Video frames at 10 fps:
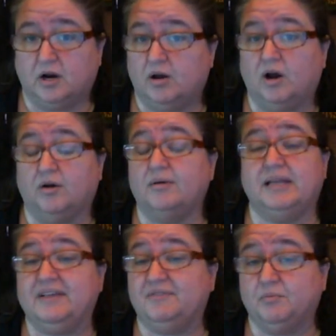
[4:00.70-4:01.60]
or
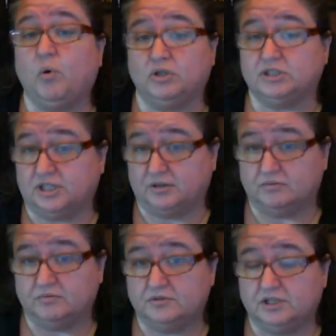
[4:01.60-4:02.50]
even more so,
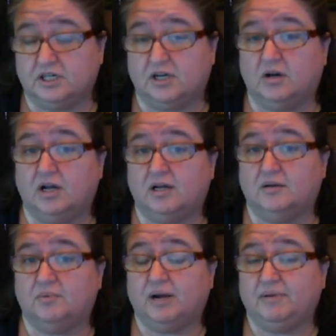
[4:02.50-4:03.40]

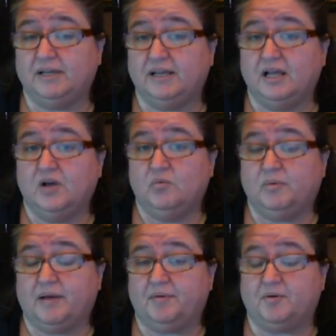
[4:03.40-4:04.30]
probably we'll be
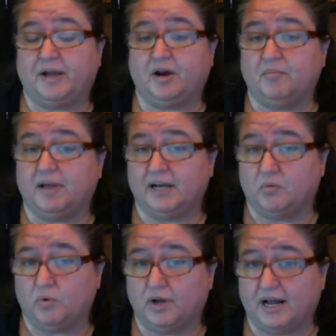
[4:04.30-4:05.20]
able to make our money on
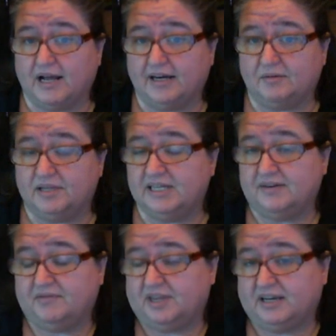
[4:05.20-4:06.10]
one item, and then
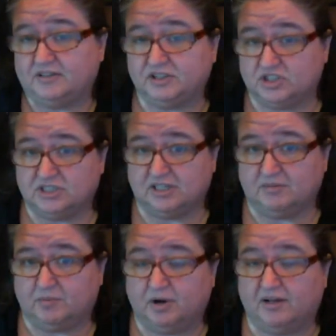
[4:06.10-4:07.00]
everything else is just going to be
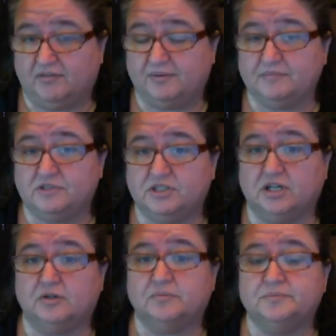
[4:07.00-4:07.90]
profit.
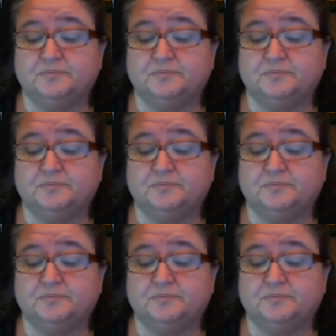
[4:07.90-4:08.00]
So,